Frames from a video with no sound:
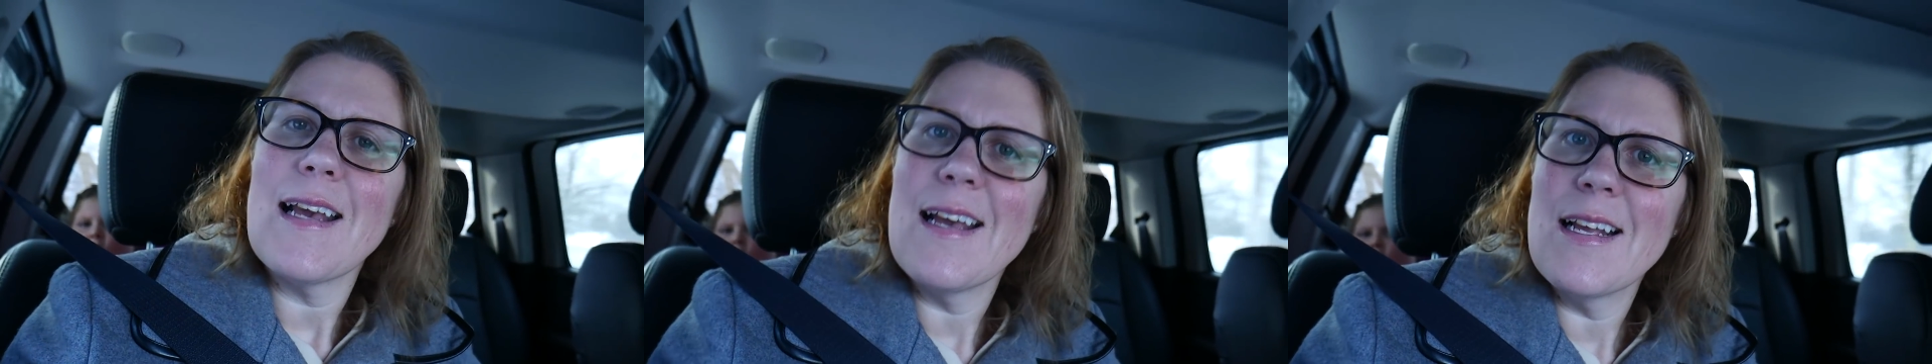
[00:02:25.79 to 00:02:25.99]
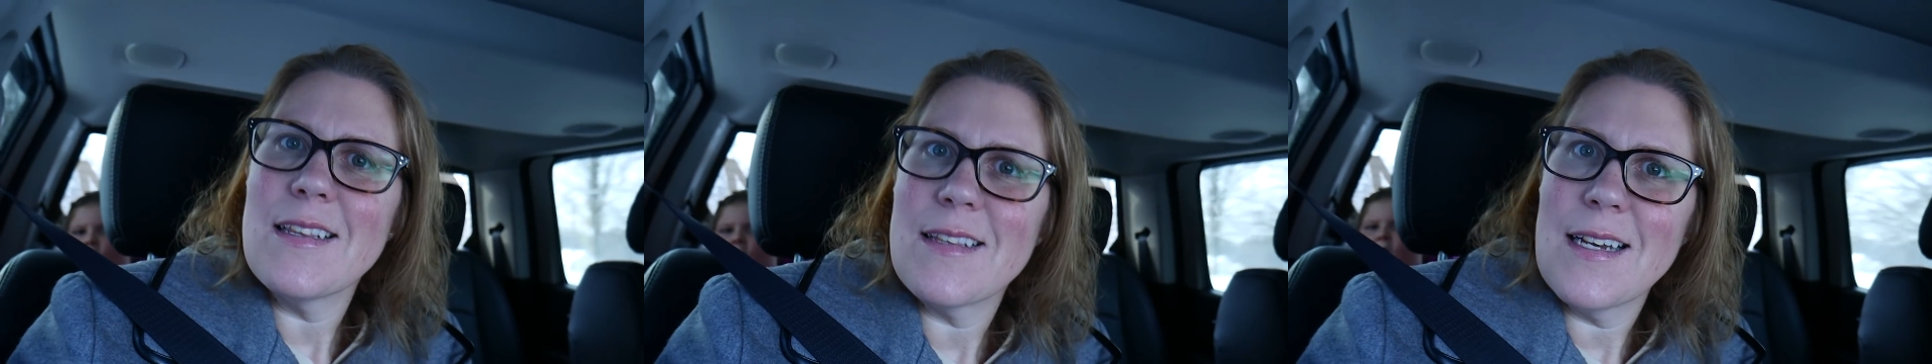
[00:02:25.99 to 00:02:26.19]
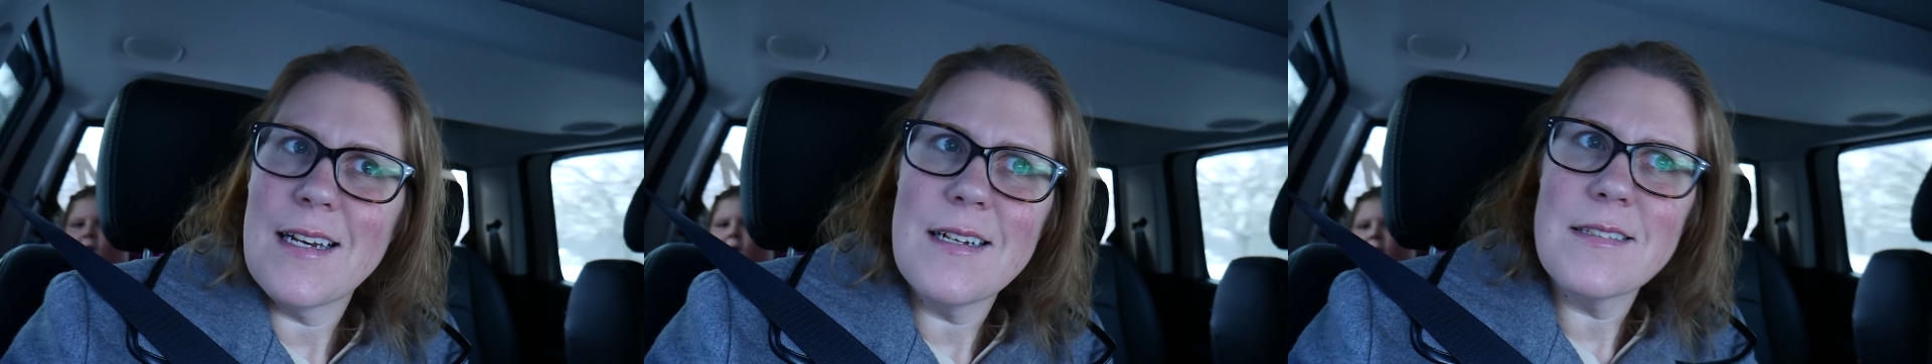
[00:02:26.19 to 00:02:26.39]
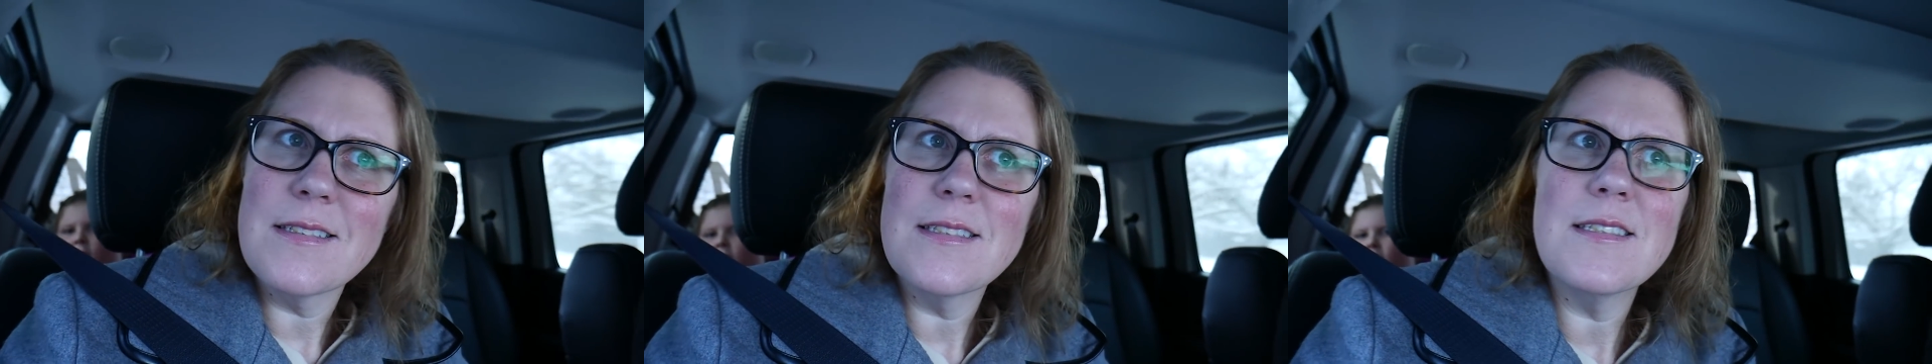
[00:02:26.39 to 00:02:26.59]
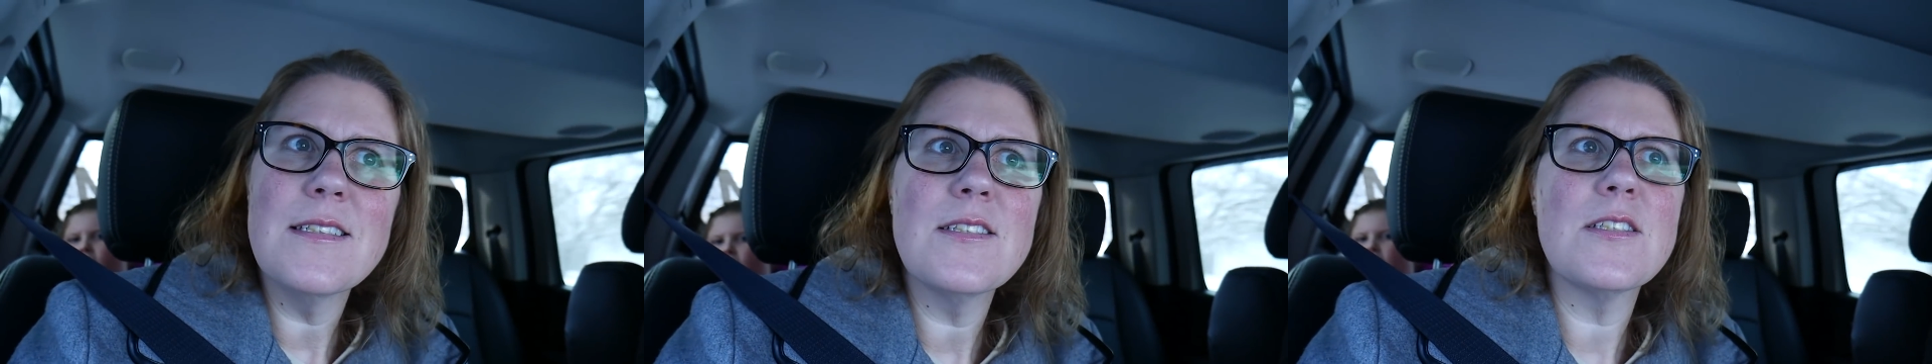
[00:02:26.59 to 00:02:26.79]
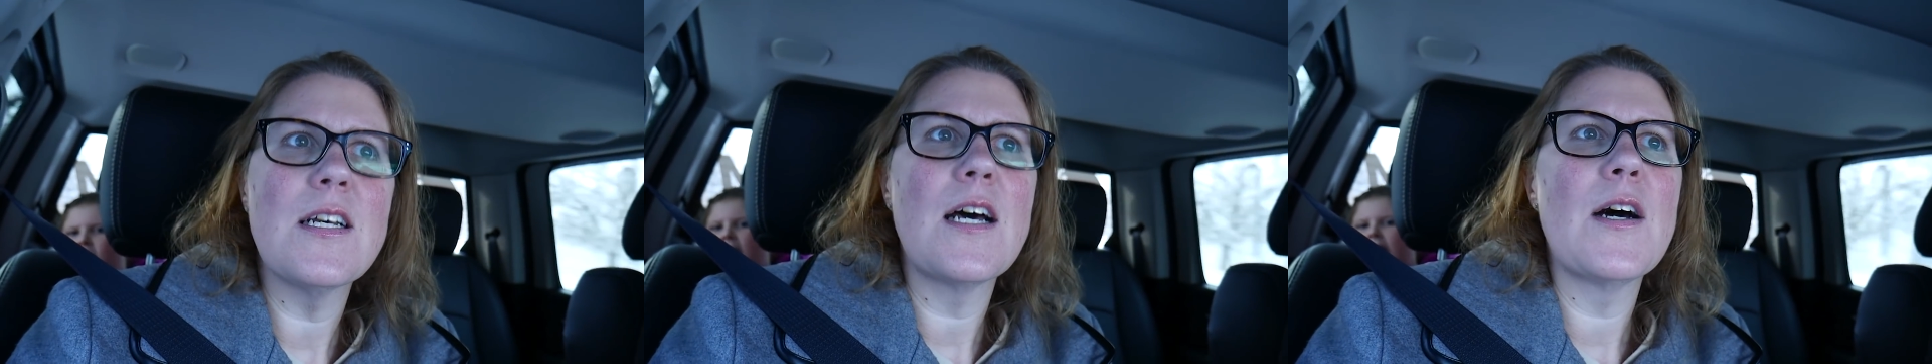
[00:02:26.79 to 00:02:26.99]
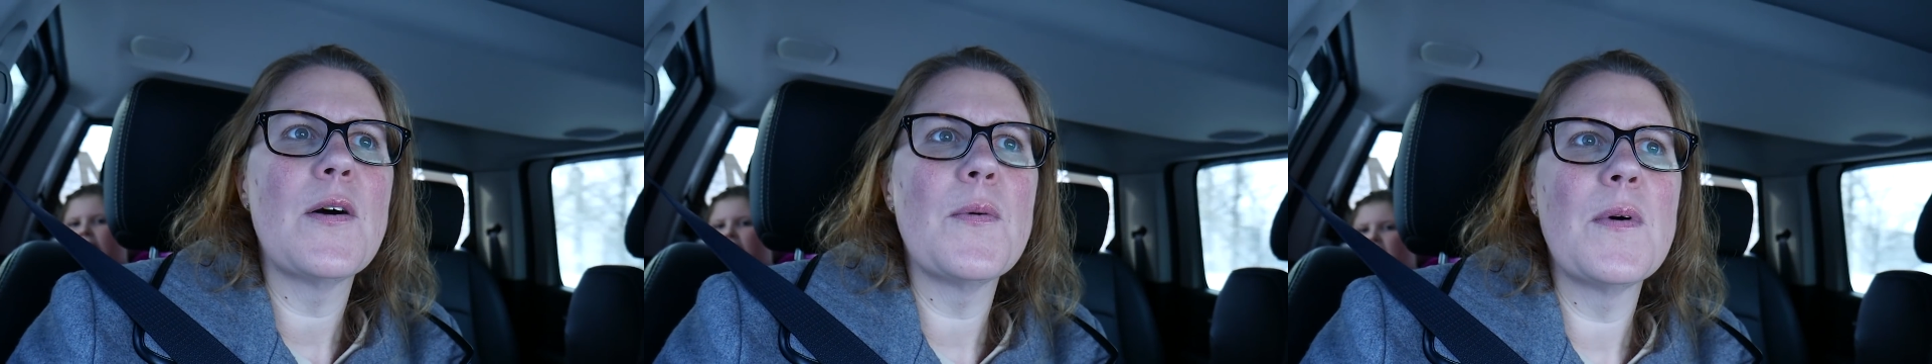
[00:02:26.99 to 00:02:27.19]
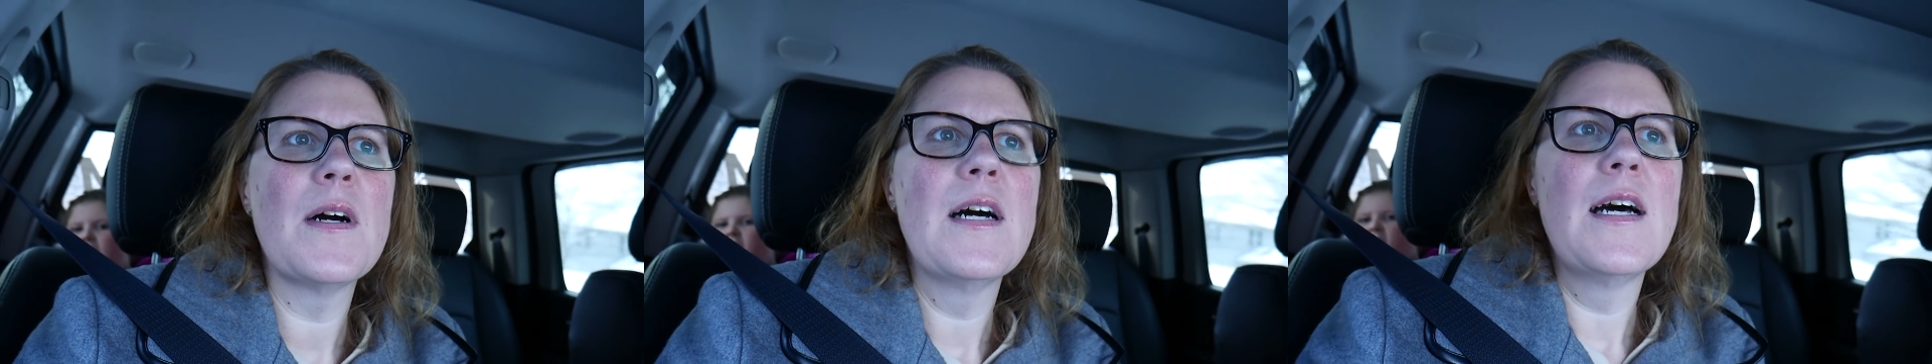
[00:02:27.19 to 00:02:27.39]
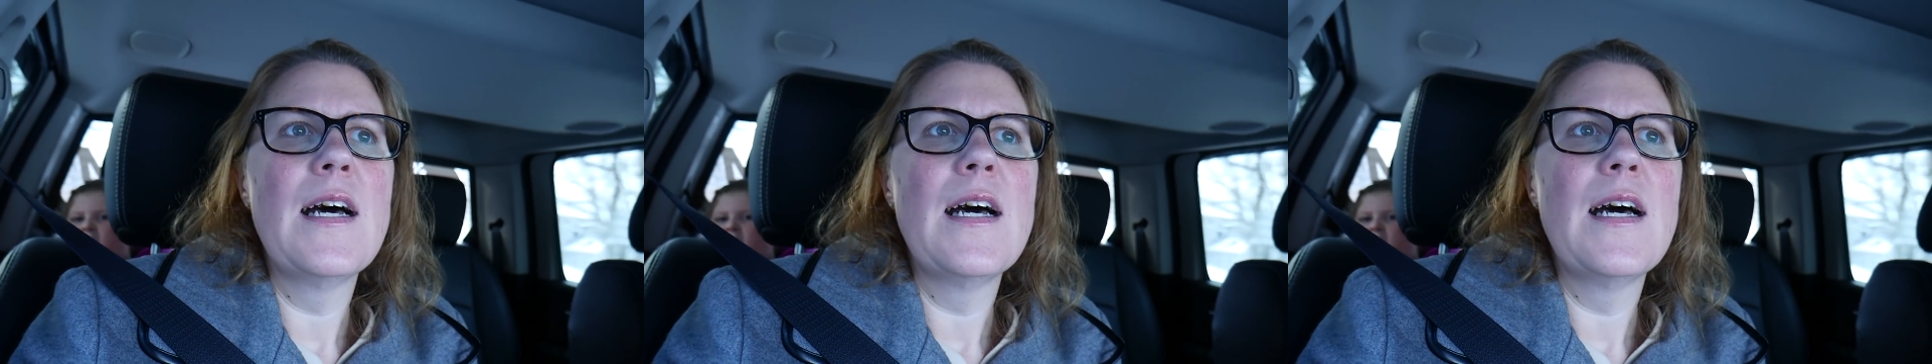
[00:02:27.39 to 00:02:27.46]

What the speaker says: 8,000, so